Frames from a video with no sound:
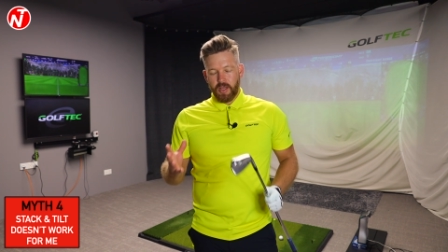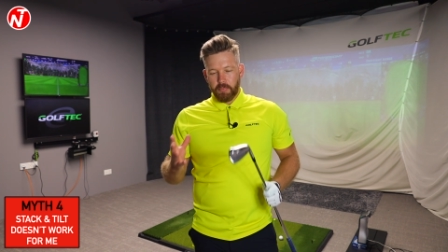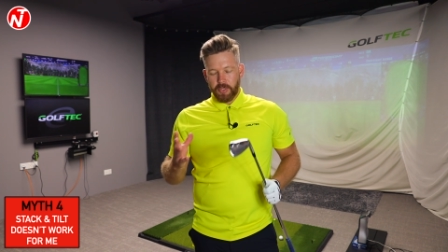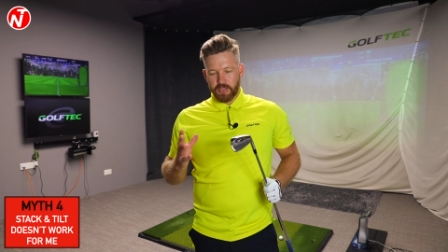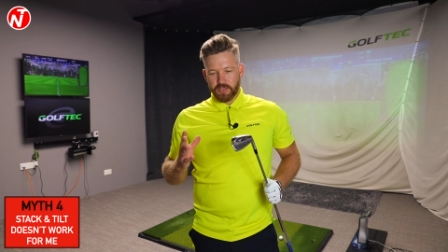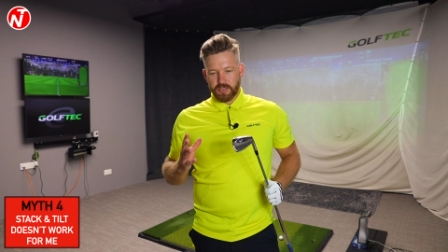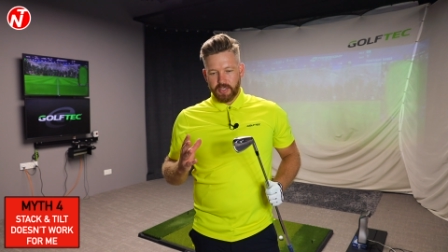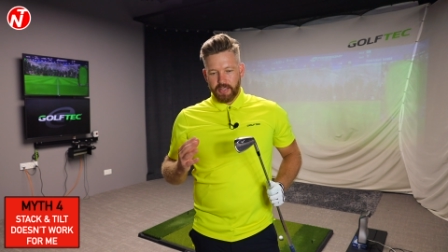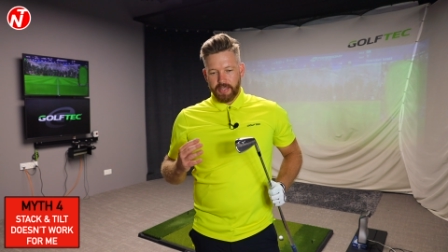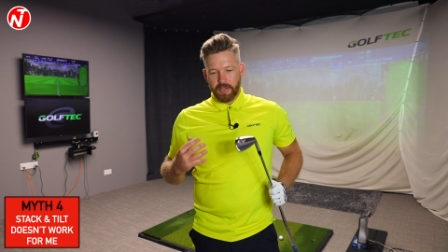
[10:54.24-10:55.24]
because
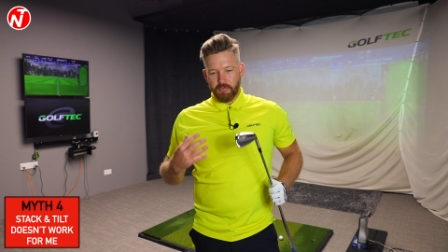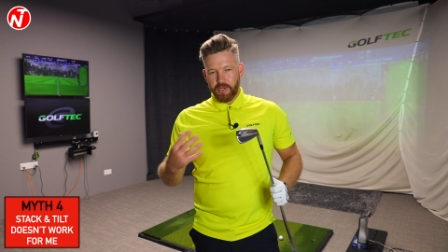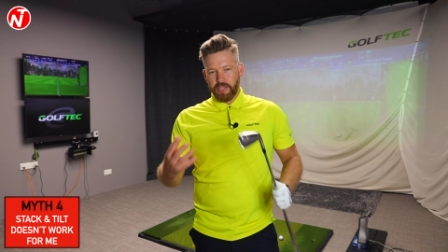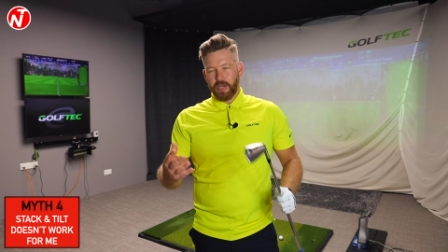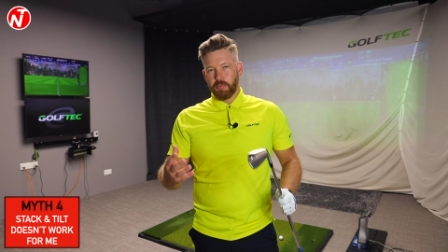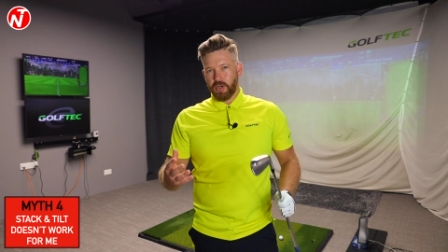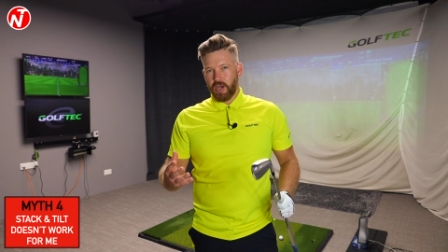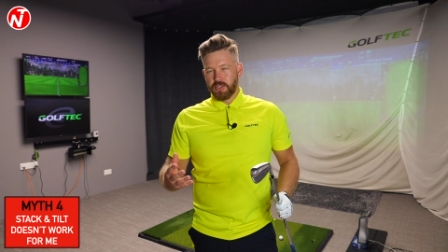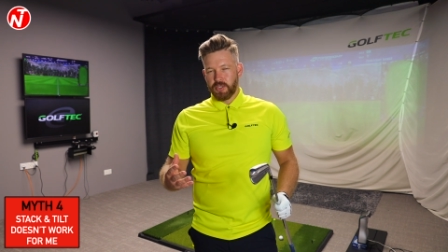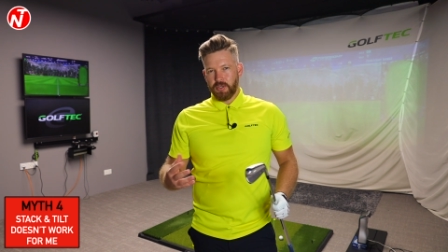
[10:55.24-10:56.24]
they can really help
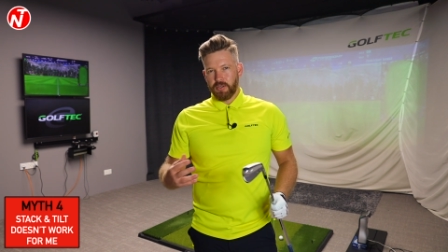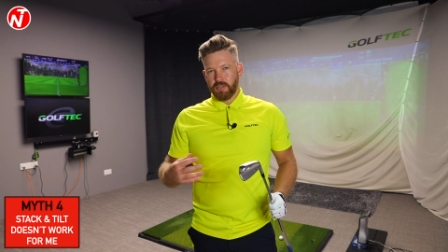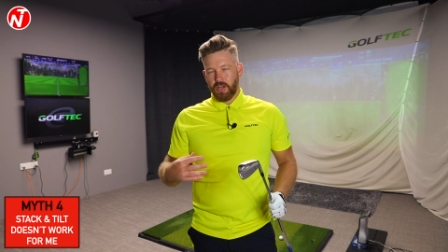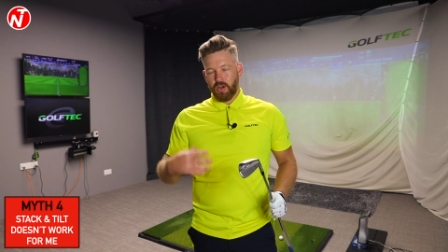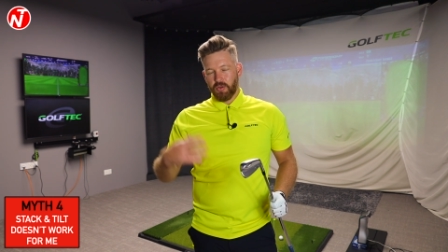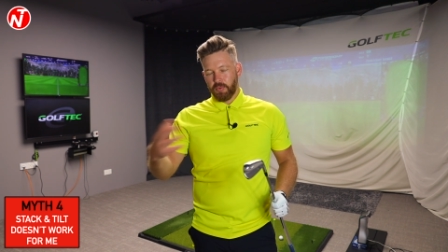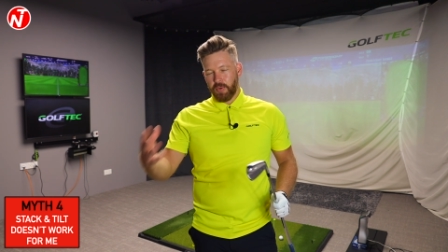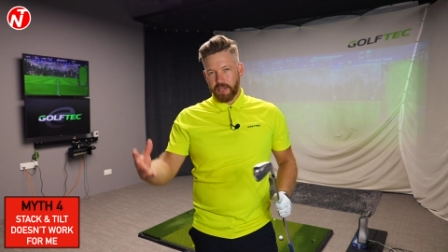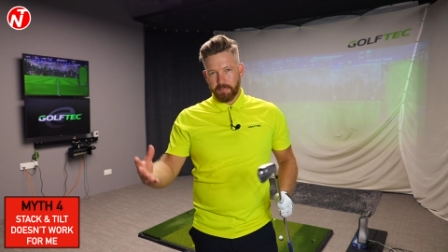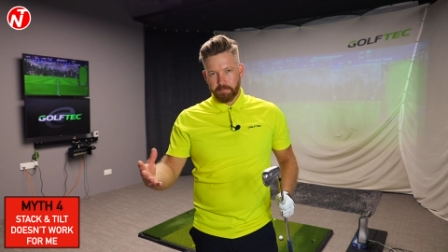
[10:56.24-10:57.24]
guide you along the
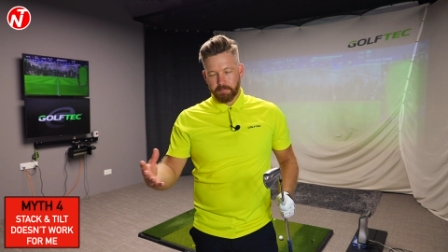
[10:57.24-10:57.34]
way.